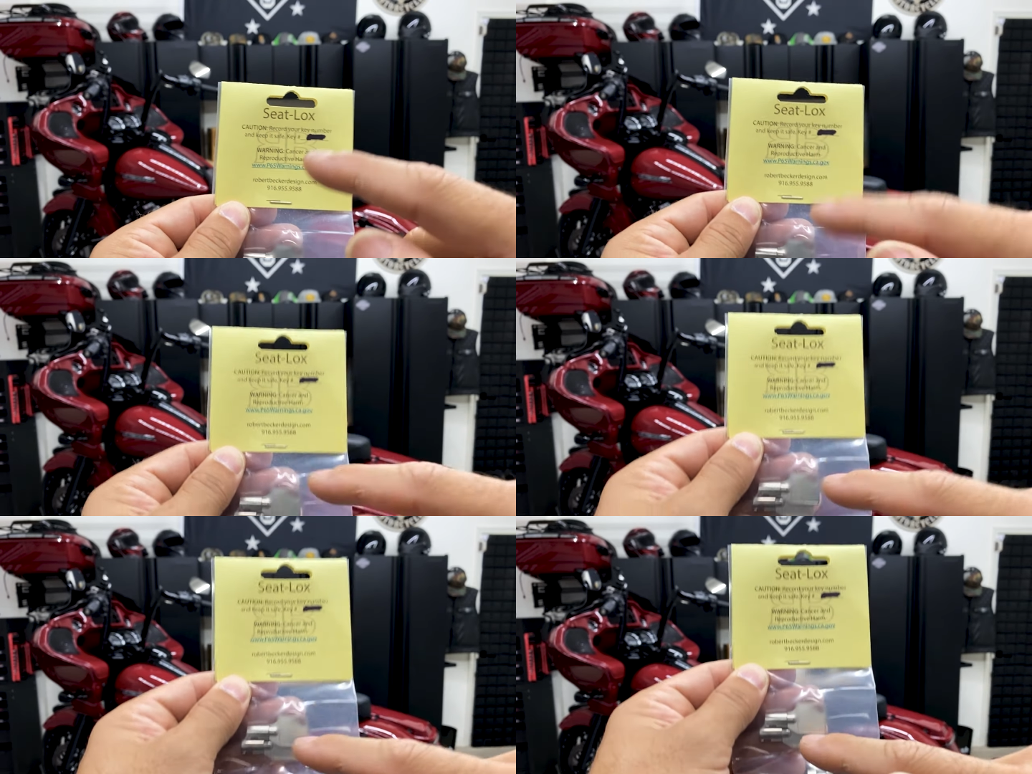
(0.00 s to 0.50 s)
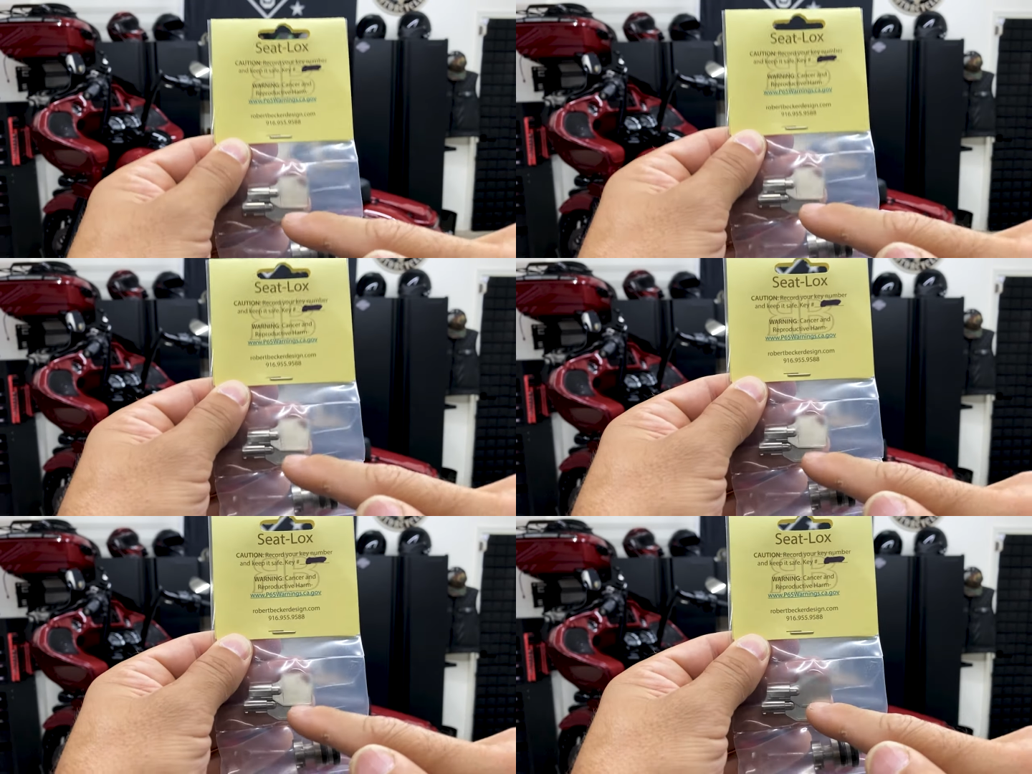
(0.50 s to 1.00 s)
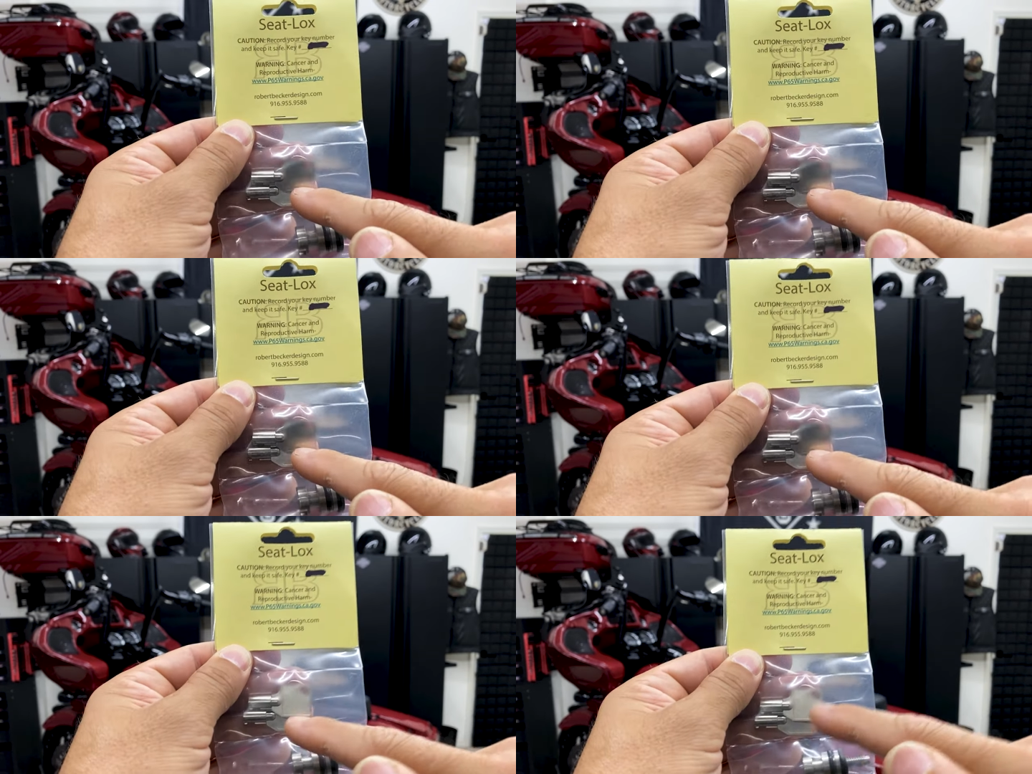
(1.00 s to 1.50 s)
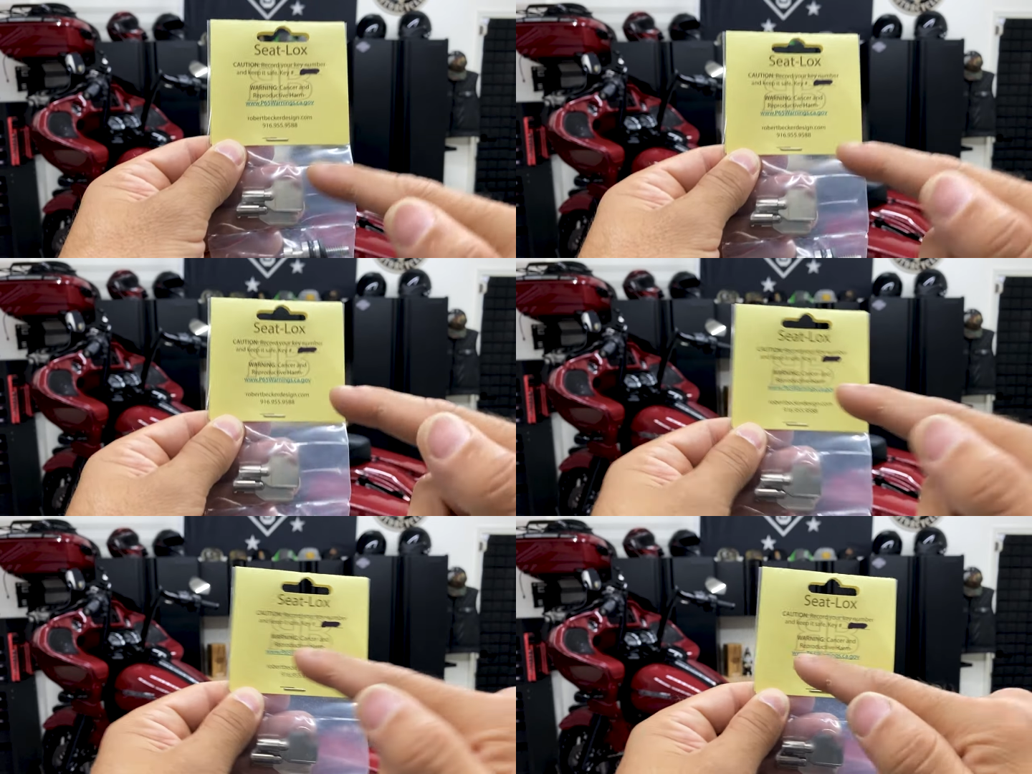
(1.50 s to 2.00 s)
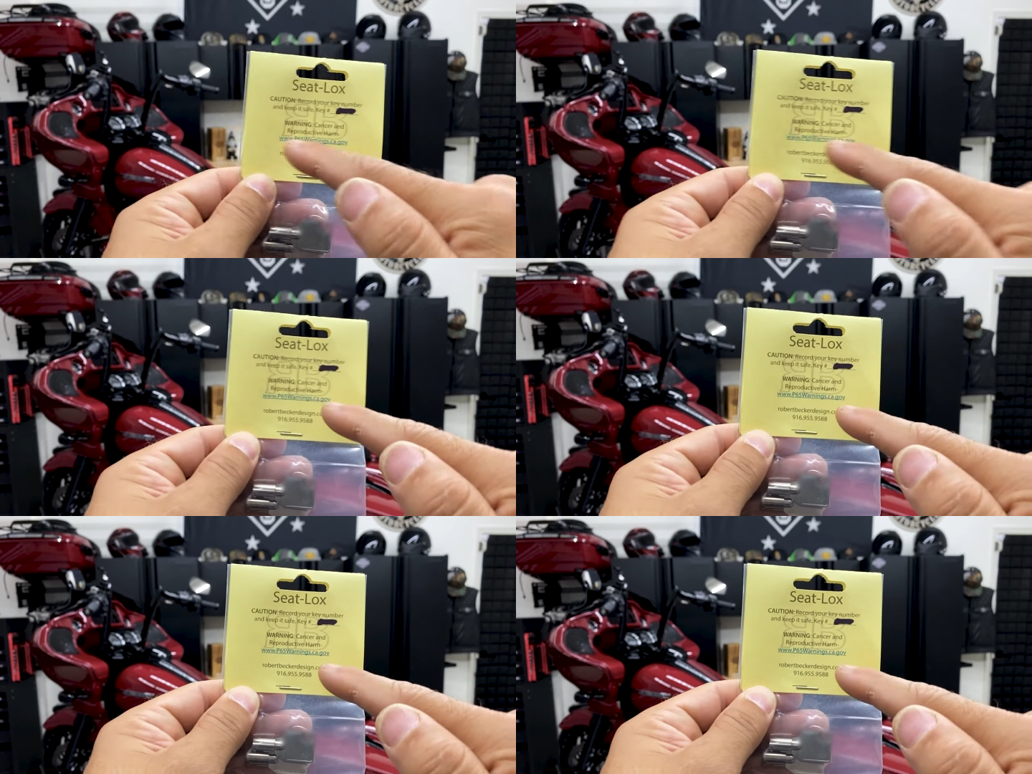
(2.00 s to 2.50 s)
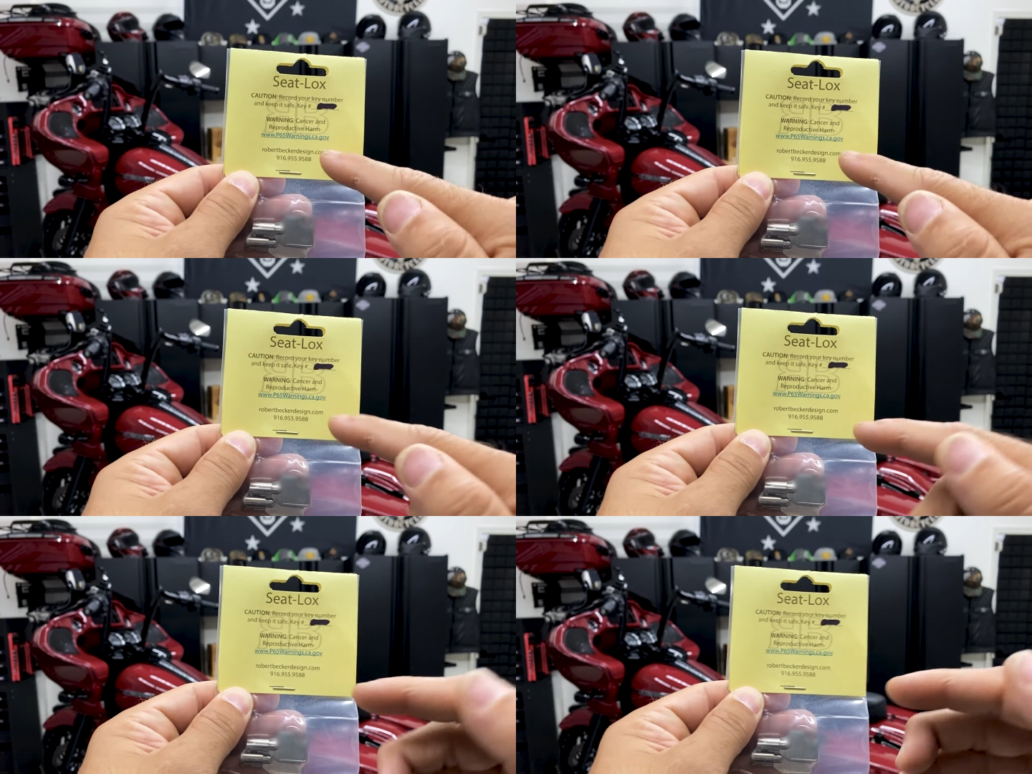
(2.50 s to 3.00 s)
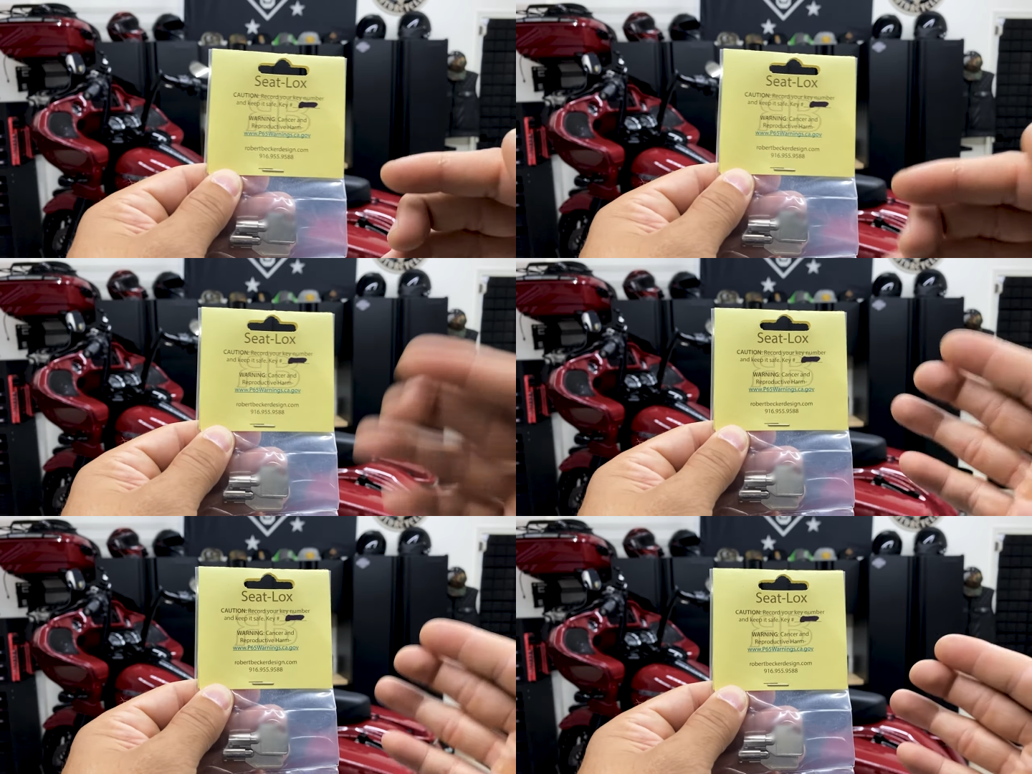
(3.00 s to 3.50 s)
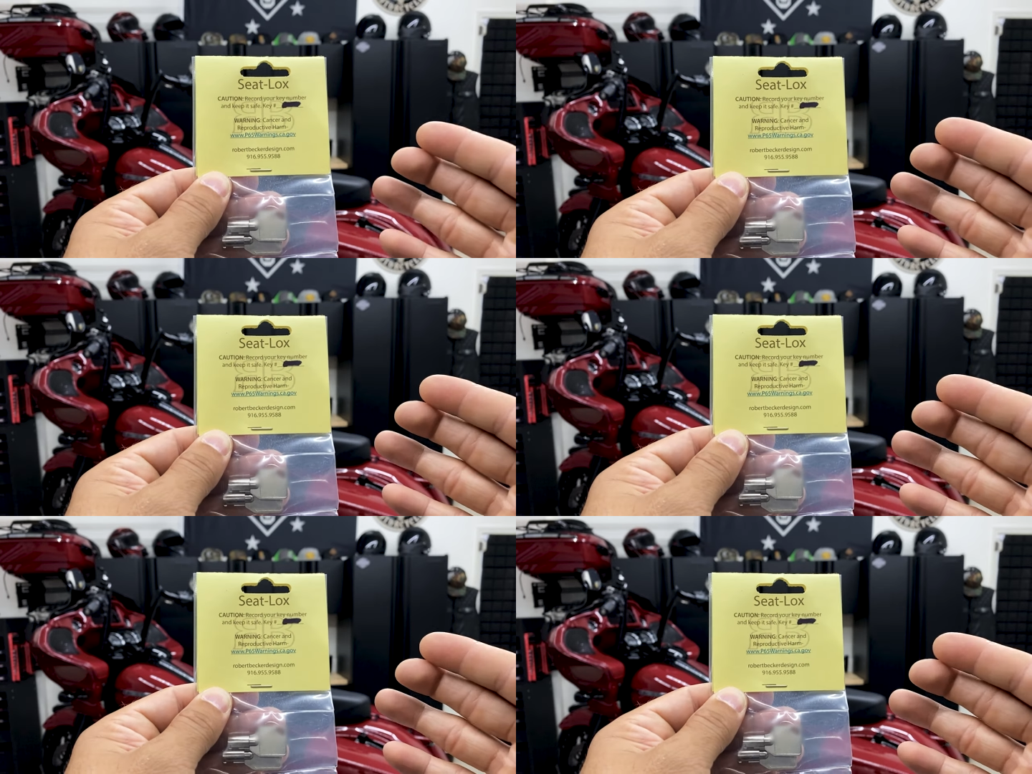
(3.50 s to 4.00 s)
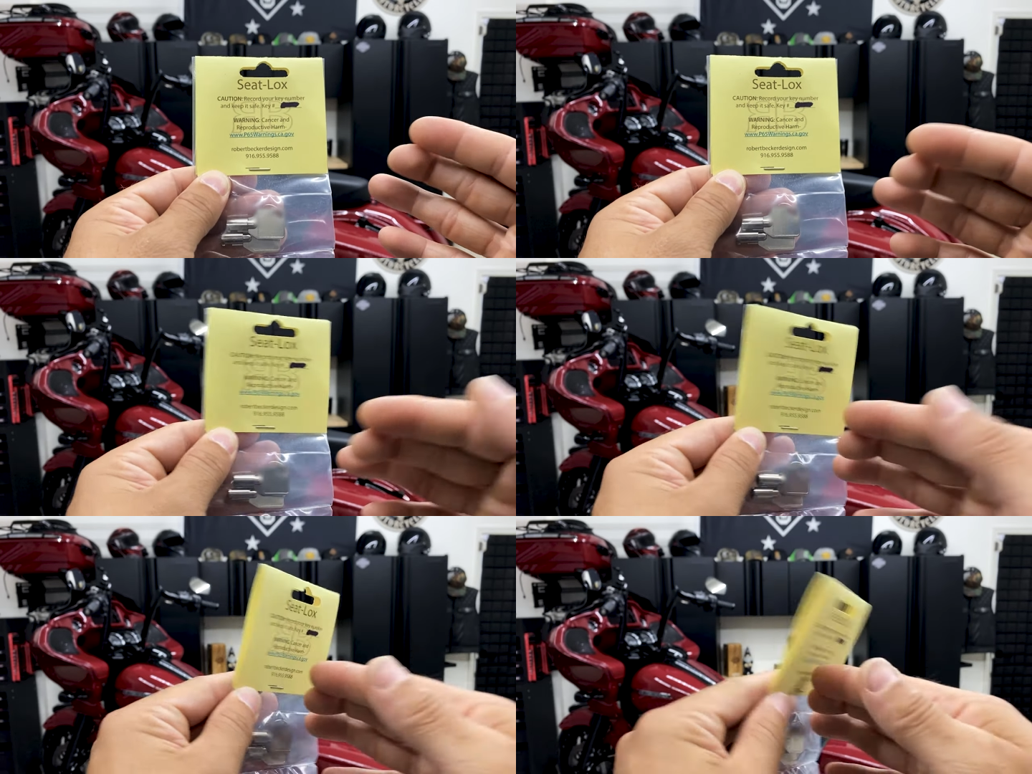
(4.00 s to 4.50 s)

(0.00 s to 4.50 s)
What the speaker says: (no speaker visible)